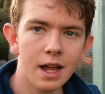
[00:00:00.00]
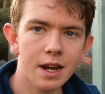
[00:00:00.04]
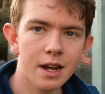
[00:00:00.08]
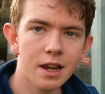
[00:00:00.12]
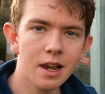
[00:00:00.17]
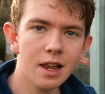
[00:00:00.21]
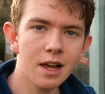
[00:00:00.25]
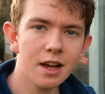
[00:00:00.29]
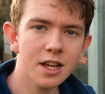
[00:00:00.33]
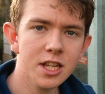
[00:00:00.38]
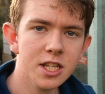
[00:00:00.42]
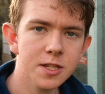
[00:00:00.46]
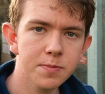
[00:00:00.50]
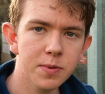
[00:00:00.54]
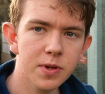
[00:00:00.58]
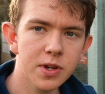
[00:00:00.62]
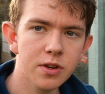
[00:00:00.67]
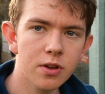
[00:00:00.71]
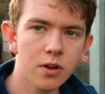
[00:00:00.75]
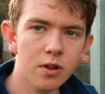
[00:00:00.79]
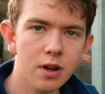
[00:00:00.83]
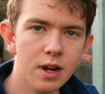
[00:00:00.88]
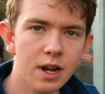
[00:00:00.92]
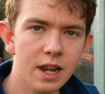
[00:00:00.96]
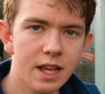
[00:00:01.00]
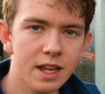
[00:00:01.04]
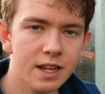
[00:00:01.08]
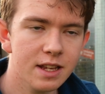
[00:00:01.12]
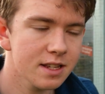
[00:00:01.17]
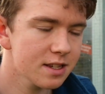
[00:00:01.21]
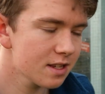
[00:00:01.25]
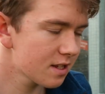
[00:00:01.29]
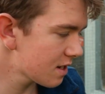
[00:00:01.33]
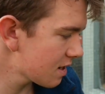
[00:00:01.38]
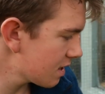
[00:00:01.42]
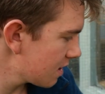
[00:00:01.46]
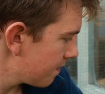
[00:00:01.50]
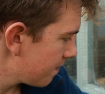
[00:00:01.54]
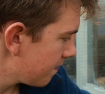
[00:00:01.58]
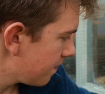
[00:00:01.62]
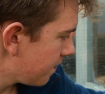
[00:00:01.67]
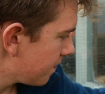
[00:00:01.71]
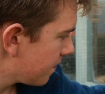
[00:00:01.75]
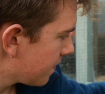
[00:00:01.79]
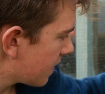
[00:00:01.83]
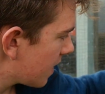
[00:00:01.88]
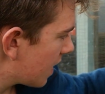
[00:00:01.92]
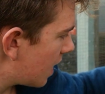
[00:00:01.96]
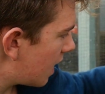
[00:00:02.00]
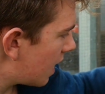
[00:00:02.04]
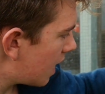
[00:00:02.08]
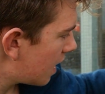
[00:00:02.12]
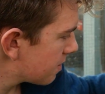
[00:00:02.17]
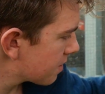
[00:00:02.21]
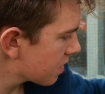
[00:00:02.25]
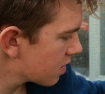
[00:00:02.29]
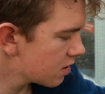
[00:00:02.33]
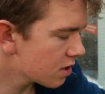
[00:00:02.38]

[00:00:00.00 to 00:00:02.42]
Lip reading: And last but not least, I'm